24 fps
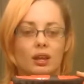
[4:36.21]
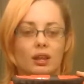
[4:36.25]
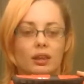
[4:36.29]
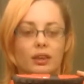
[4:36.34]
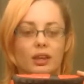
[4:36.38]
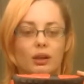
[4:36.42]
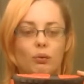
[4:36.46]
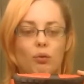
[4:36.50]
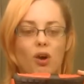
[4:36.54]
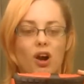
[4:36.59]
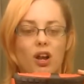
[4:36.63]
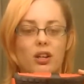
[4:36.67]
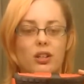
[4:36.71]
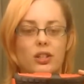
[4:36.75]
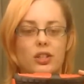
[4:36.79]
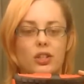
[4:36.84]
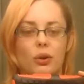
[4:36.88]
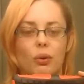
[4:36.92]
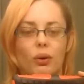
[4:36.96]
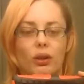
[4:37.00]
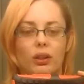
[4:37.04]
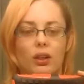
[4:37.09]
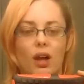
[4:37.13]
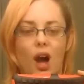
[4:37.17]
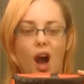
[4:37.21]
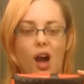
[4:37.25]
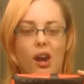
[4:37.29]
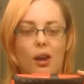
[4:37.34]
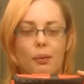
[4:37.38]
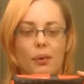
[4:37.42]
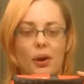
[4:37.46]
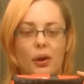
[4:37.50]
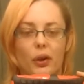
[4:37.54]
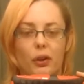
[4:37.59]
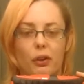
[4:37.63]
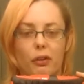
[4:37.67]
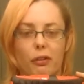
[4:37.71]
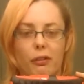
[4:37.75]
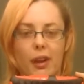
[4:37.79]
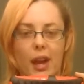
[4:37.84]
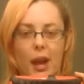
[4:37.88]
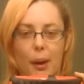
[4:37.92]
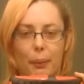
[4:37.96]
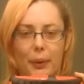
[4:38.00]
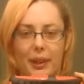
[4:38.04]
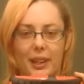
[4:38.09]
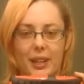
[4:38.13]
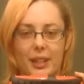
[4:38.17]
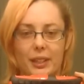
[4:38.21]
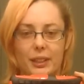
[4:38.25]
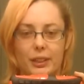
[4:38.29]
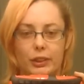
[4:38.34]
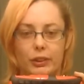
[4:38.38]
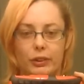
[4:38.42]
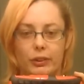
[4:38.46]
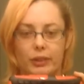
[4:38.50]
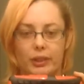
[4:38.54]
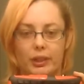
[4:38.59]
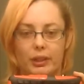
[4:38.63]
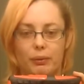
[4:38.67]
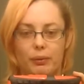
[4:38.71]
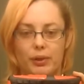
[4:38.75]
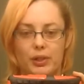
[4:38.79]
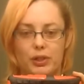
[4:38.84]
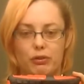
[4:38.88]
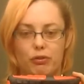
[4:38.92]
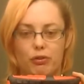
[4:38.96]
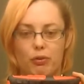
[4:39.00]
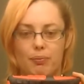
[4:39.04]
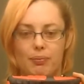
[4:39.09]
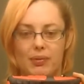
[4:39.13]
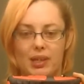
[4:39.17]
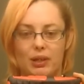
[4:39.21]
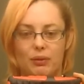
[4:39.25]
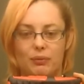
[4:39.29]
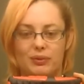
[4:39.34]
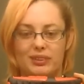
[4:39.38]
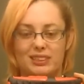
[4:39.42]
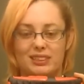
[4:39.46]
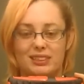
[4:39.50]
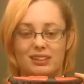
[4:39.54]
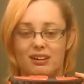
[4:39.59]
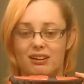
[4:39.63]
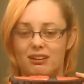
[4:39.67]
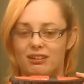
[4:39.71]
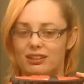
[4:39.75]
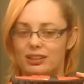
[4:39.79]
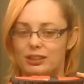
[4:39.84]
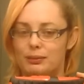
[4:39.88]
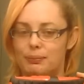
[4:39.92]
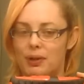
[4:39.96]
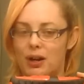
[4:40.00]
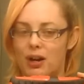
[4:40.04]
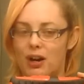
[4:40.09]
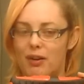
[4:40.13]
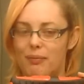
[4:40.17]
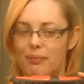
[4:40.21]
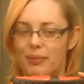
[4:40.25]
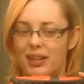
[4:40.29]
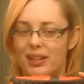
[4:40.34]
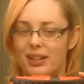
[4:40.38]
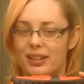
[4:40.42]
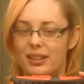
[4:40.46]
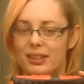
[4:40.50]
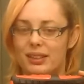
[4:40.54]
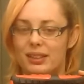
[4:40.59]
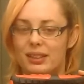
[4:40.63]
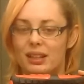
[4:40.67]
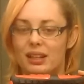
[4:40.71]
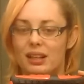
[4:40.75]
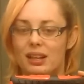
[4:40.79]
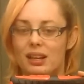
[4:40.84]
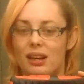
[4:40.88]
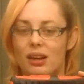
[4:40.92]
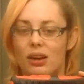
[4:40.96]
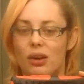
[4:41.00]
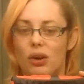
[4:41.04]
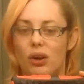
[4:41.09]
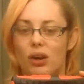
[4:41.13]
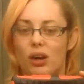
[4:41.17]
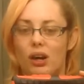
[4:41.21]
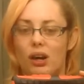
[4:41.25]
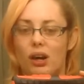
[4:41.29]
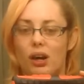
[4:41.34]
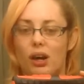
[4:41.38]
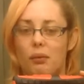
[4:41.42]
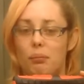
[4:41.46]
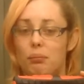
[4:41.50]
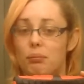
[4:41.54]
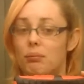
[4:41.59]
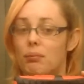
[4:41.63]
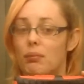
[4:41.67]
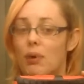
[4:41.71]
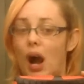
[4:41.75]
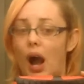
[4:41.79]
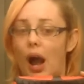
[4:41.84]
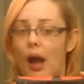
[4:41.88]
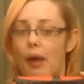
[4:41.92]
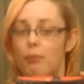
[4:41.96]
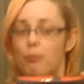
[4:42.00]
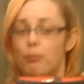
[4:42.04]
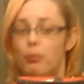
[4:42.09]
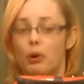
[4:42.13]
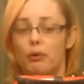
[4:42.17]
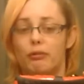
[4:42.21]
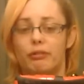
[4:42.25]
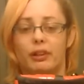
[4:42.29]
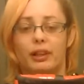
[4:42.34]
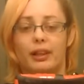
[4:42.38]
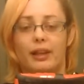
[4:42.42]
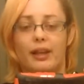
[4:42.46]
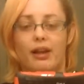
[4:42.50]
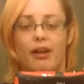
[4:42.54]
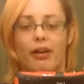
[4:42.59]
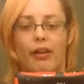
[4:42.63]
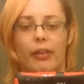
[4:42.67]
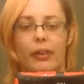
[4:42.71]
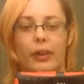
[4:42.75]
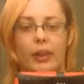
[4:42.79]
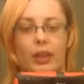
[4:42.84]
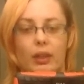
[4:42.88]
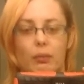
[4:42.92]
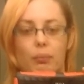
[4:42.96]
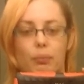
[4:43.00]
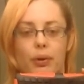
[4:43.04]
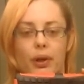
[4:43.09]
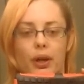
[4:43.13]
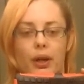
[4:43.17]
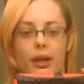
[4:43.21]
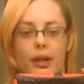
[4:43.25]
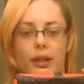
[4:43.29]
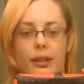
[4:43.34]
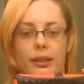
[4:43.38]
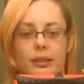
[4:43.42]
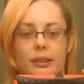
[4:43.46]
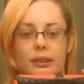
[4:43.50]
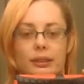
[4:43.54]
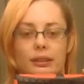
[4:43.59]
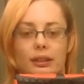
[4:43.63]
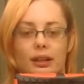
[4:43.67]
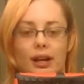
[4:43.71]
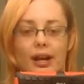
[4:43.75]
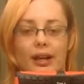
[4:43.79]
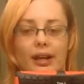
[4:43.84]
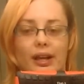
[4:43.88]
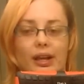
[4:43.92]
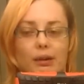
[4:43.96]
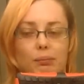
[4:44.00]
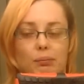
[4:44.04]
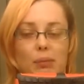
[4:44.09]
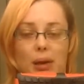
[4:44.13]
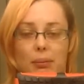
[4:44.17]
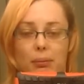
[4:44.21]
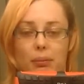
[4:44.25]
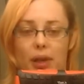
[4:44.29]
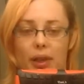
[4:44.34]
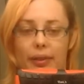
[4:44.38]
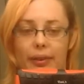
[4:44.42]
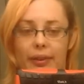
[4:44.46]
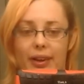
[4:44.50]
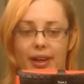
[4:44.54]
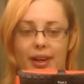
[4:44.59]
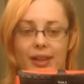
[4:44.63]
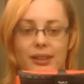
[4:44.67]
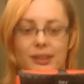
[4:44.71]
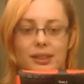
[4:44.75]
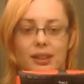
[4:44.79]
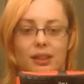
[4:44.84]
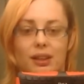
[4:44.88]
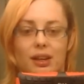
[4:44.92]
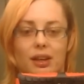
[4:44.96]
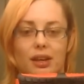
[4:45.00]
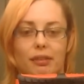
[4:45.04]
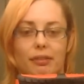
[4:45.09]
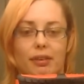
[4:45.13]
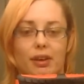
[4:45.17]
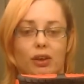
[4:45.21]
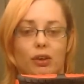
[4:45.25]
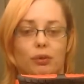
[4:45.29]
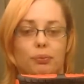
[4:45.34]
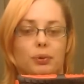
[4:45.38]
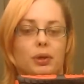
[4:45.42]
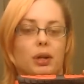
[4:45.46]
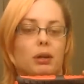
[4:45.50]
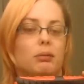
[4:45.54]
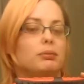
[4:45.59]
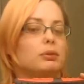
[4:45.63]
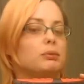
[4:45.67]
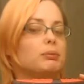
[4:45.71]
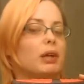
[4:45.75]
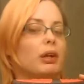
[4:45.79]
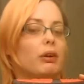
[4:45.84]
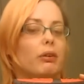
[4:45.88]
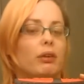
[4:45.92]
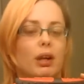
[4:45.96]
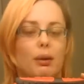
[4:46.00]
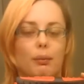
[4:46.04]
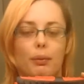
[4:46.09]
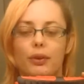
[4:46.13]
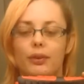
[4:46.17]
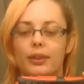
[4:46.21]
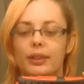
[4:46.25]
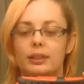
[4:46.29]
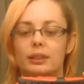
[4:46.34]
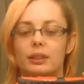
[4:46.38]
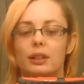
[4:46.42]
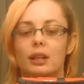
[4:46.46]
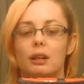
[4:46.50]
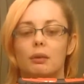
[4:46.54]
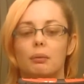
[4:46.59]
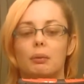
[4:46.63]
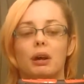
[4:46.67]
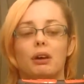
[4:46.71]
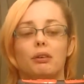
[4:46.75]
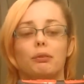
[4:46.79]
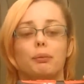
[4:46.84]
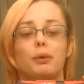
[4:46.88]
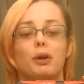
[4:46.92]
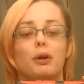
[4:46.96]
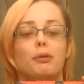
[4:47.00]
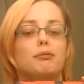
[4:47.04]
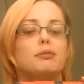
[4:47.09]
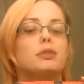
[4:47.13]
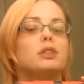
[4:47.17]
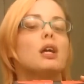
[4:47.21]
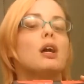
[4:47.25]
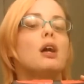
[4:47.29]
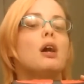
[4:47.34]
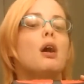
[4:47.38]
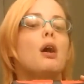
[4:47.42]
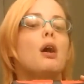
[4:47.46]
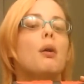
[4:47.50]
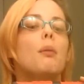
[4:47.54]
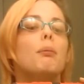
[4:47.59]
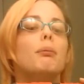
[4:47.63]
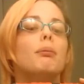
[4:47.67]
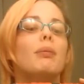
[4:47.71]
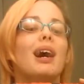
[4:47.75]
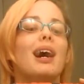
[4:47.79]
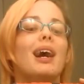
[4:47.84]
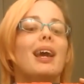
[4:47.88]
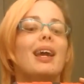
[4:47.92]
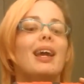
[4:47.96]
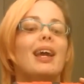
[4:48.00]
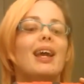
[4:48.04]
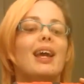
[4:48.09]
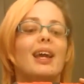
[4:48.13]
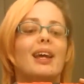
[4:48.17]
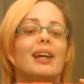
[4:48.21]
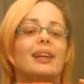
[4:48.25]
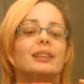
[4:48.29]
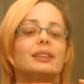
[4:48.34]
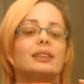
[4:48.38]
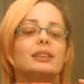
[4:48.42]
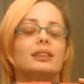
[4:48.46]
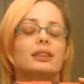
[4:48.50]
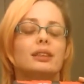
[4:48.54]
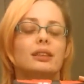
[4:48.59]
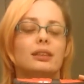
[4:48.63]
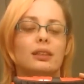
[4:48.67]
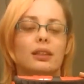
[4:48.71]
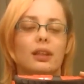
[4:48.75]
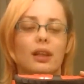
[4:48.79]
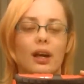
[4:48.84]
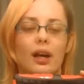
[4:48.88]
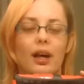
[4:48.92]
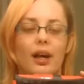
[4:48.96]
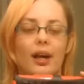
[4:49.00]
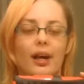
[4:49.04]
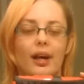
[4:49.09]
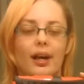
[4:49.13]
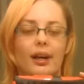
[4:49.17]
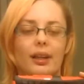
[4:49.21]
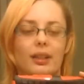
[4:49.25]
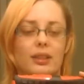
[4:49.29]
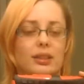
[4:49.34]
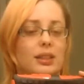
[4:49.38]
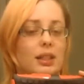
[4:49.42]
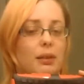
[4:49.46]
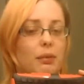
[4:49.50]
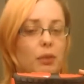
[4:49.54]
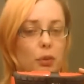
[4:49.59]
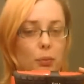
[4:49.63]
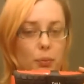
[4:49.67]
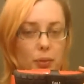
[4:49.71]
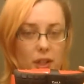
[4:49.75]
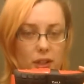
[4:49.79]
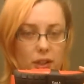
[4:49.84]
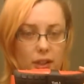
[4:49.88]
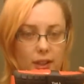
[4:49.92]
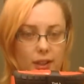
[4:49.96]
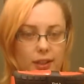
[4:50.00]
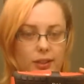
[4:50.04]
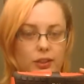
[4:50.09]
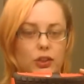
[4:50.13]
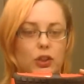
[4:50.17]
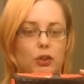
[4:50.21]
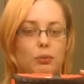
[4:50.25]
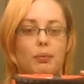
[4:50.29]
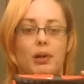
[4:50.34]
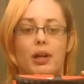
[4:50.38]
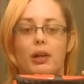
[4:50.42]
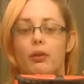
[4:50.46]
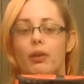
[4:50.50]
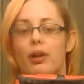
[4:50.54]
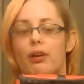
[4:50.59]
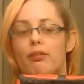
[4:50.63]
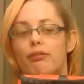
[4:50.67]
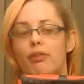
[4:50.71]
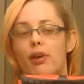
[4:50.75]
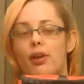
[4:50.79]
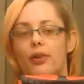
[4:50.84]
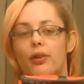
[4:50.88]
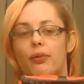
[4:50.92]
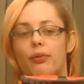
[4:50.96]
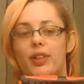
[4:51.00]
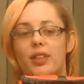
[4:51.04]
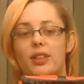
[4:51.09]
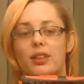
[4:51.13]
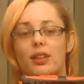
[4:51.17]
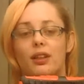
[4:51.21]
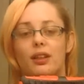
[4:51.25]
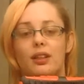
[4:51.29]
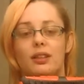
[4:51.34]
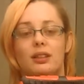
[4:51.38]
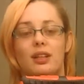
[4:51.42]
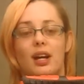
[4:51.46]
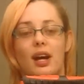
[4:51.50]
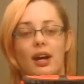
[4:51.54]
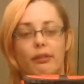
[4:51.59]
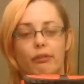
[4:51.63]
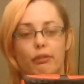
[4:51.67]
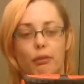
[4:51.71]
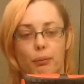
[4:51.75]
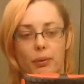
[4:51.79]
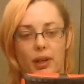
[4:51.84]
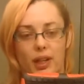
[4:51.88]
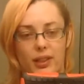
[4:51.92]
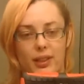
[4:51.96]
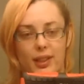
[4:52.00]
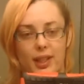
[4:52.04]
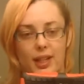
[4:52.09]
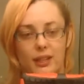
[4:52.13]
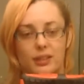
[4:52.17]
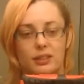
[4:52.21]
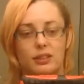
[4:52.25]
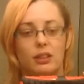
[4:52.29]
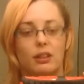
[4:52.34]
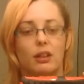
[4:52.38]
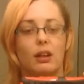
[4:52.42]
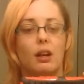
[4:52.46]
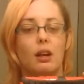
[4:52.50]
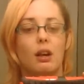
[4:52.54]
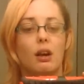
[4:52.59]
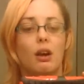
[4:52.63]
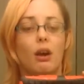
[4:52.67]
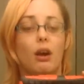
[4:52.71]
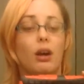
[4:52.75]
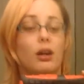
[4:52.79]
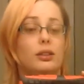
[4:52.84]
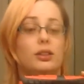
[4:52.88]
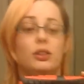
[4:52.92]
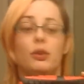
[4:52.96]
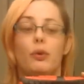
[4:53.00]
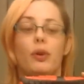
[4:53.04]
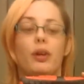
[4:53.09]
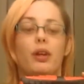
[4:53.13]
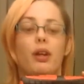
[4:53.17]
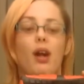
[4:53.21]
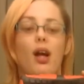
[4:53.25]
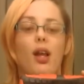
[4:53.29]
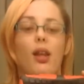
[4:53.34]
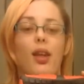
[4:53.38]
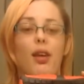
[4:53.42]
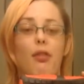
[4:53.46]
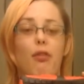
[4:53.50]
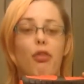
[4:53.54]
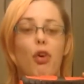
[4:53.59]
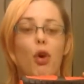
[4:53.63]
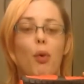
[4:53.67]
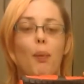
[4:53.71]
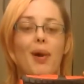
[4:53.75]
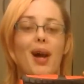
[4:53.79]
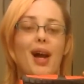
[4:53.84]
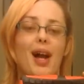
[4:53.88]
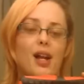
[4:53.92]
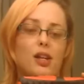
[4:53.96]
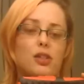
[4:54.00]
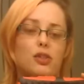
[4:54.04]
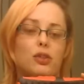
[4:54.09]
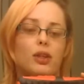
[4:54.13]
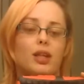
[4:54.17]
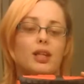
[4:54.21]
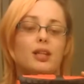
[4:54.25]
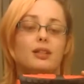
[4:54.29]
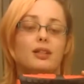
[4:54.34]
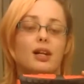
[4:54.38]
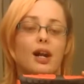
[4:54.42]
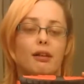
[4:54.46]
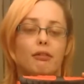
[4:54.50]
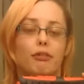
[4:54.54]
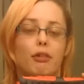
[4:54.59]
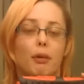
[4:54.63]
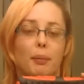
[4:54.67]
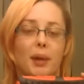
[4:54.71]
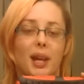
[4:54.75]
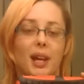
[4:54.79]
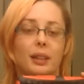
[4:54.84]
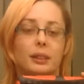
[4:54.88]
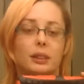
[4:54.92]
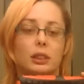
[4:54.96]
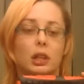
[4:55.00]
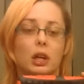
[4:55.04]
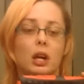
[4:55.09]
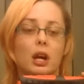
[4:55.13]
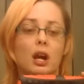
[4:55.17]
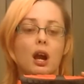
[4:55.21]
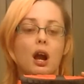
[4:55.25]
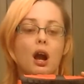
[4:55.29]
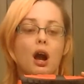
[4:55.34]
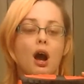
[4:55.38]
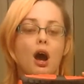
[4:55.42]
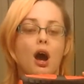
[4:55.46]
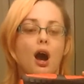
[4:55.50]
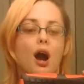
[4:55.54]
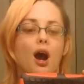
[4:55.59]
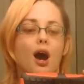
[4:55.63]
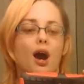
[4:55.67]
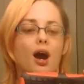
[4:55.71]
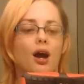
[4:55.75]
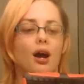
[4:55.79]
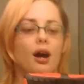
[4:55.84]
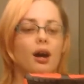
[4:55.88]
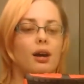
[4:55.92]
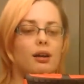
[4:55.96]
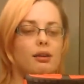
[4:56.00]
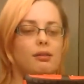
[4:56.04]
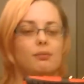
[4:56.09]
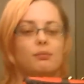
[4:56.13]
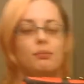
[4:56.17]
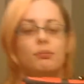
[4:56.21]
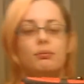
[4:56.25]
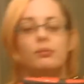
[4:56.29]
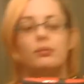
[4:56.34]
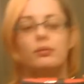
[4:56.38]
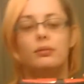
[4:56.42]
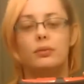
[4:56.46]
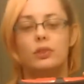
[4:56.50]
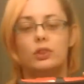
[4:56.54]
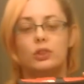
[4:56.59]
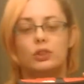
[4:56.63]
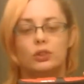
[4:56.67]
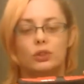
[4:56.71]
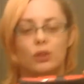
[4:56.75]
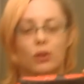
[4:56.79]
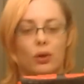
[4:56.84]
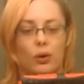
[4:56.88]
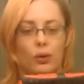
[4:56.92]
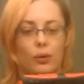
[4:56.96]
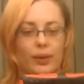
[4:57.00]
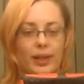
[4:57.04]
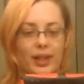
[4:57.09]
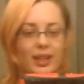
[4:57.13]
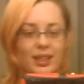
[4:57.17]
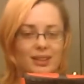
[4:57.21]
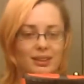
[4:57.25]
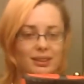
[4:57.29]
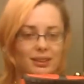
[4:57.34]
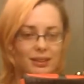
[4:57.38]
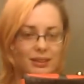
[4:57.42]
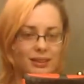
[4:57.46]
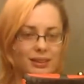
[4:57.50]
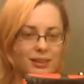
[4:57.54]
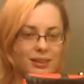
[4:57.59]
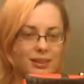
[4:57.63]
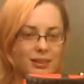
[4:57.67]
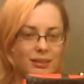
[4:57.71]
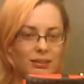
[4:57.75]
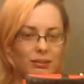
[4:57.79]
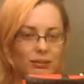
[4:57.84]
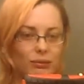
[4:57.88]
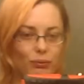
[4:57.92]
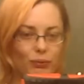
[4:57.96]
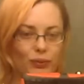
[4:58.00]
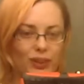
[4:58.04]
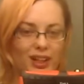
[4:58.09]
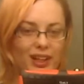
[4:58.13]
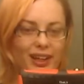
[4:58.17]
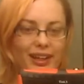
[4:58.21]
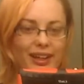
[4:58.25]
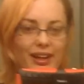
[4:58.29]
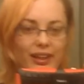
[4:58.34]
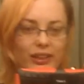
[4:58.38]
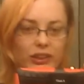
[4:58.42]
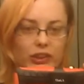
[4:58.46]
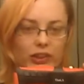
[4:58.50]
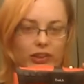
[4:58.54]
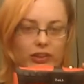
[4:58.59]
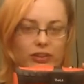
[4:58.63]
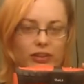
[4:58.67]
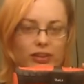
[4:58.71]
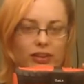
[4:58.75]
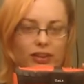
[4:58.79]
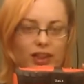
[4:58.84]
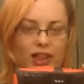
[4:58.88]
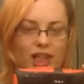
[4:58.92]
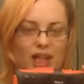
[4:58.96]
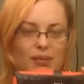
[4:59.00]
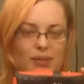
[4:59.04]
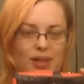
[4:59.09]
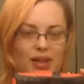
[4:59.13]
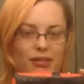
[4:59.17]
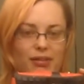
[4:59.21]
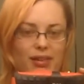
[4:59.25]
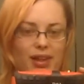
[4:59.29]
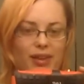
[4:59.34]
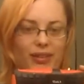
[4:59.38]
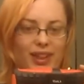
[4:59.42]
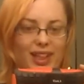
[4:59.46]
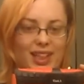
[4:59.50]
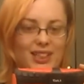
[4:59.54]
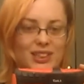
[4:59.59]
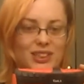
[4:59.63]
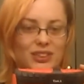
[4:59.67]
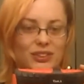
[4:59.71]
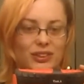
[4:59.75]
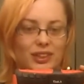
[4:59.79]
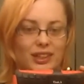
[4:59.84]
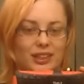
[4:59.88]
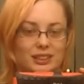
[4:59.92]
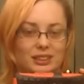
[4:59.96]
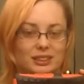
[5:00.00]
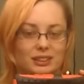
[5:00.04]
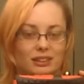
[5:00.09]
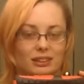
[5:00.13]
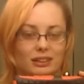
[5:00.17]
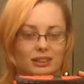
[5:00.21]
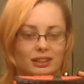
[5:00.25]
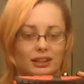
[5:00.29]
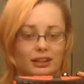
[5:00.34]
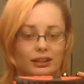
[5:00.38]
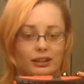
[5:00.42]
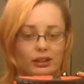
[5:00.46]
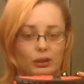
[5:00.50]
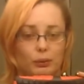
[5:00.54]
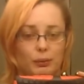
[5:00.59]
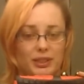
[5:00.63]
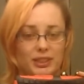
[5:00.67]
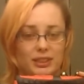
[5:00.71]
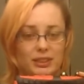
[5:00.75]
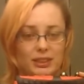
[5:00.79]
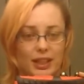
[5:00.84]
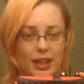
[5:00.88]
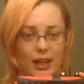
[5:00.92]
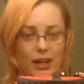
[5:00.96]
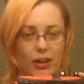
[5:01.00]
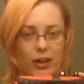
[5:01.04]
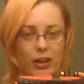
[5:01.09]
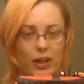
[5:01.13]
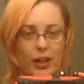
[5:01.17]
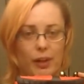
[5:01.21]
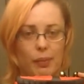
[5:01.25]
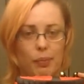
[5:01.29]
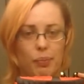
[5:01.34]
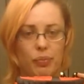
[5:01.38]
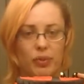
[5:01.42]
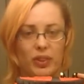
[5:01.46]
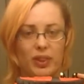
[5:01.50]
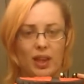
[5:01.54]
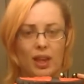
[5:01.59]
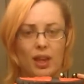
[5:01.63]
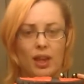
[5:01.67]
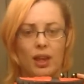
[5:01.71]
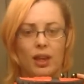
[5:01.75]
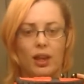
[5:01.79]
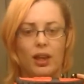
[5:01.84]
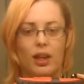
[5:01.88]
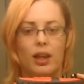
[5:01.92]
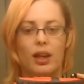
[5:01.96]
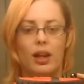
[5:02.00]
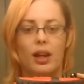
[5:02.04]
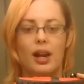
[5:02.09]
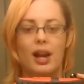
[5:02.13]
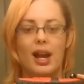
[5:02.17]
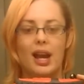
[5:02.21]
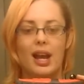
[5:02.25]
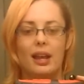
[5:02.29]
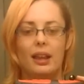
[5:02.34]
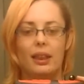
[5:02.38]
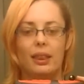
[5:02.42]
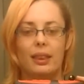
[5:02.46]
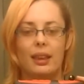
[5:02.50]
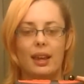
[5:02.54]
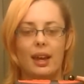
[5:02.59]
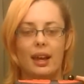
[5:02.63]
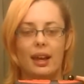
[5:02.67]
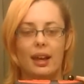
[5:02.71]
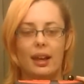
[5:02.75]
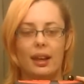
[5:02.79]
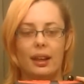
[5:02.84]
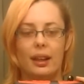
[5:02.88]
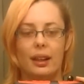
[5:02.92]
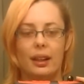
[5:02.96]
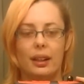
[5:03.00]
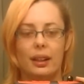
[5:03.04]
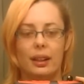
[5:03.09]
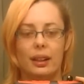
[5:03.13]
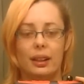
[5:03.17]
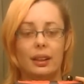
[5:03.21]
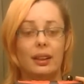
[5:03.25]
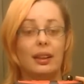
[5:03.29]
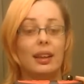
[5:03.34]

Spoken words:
They wanted to know a lot about your family history, which for me was the hardest part, because I'm perfectly healthy, but again, my mother has a lot of health problems, my grandmother has a lot of health problems, my aunt had a stint with breast cancer, my grandfather recently died from breast cancer, lymphoma actually, he died from cancer, so when I actually took a look at my family history, it started to get a little bit scary. And then